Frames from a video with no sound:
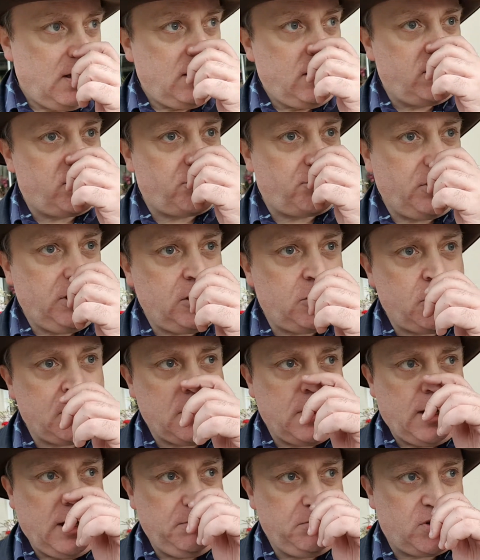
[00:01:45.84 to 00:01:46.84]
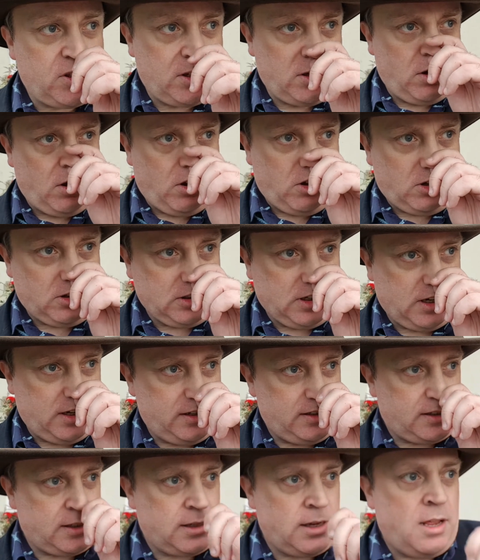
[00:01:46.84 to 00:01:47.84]
the street was named St
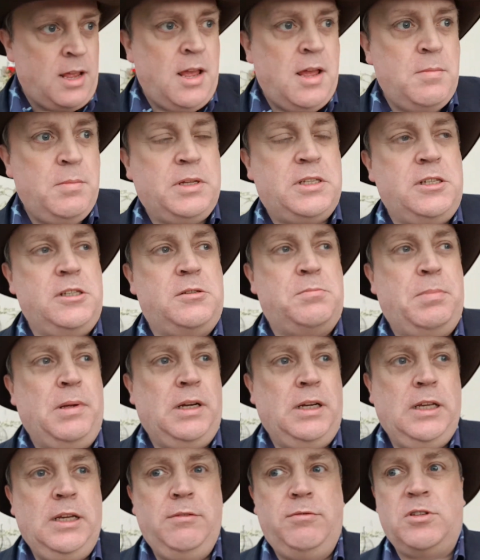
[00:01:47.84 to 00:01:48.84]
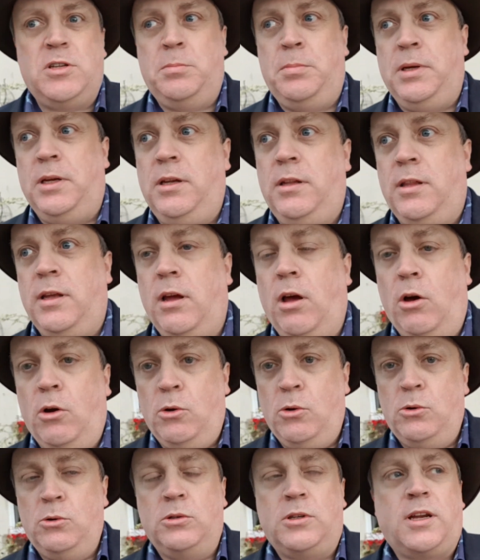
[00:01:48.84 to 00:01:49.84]
Aldate's, but it's believed to be the
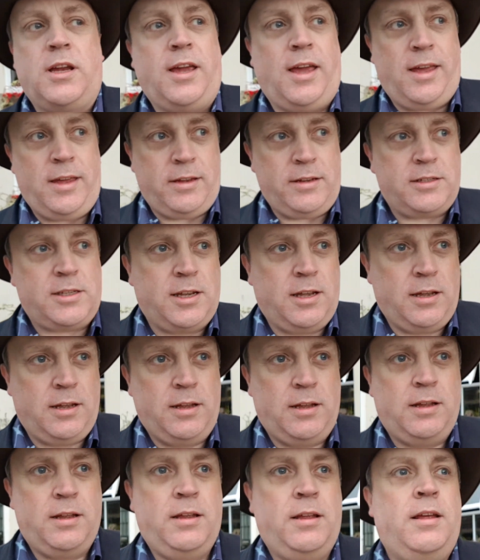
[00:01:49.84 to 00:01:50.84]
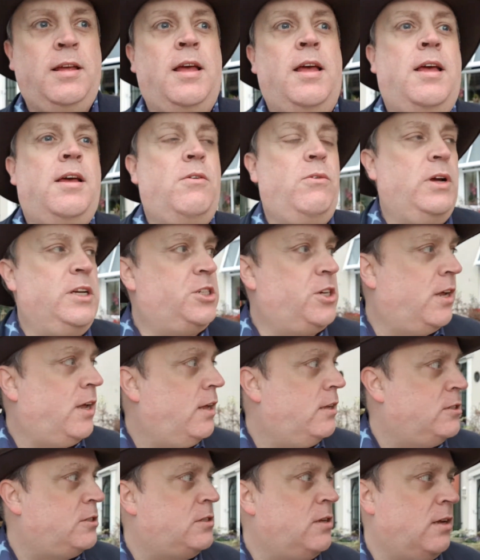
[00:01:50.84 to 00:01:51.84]
old gate, which
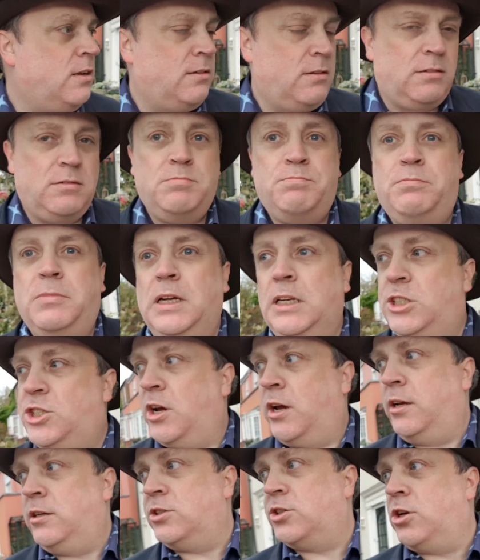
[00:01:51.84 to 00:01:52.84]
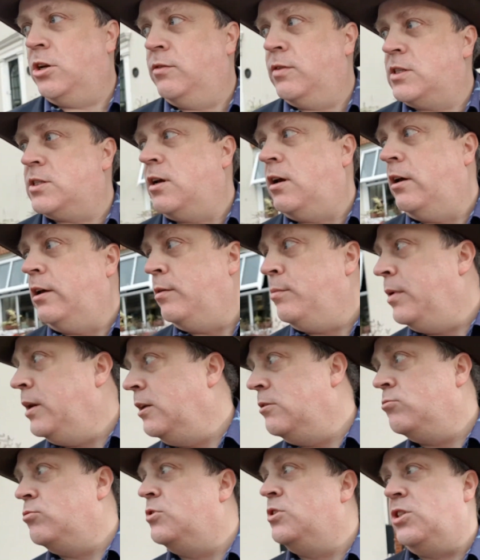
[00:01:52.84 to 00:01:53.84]
has been changed over time, and
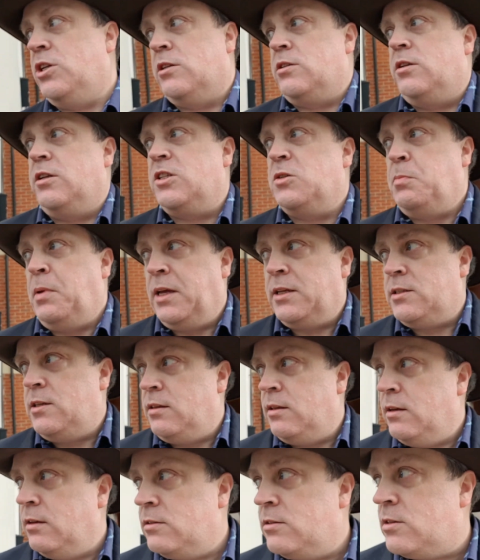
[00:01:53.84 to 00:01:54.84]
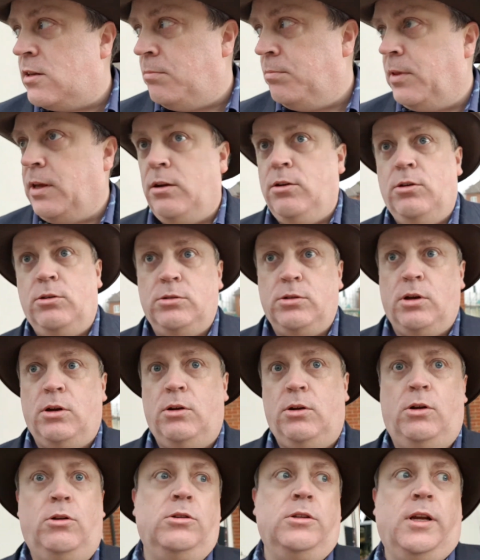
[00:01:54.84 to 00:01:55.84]
it just expected that something called
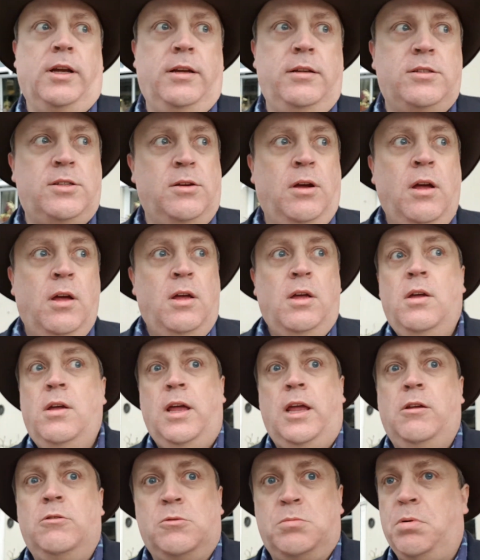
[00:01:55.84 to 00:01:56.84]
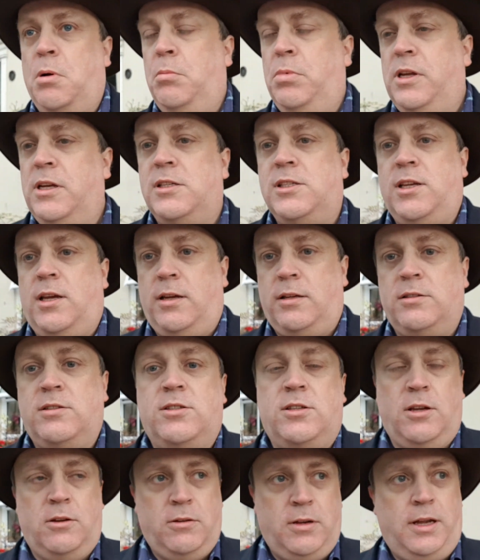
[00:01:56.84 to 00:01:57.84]
Aldate, it was probably a saint,
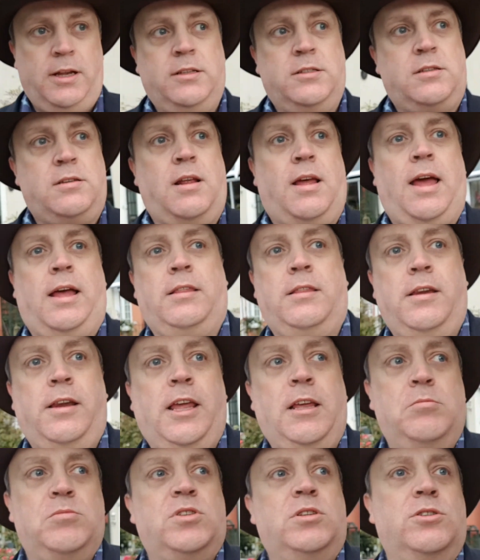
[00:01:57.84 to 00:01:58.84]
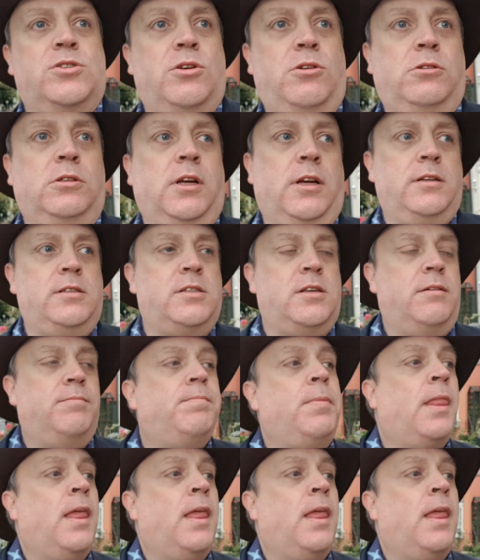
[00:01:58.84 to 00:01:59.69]
so it's had the name St Aldate.